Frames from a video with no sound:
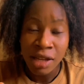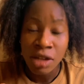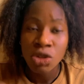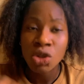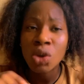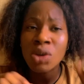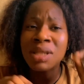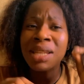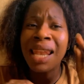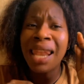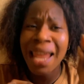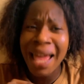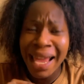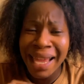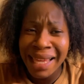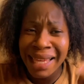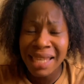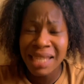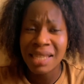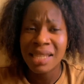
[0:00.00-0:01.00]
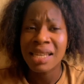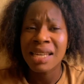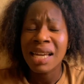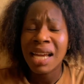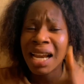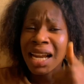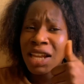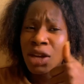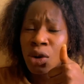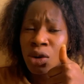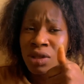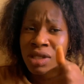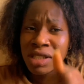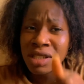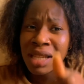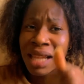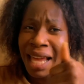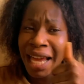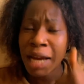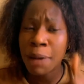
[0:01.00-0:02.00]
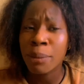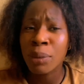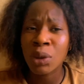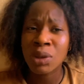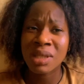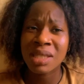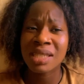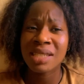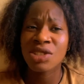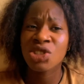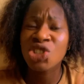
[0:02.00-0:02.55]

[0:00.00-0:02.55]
Just like, click on the like button,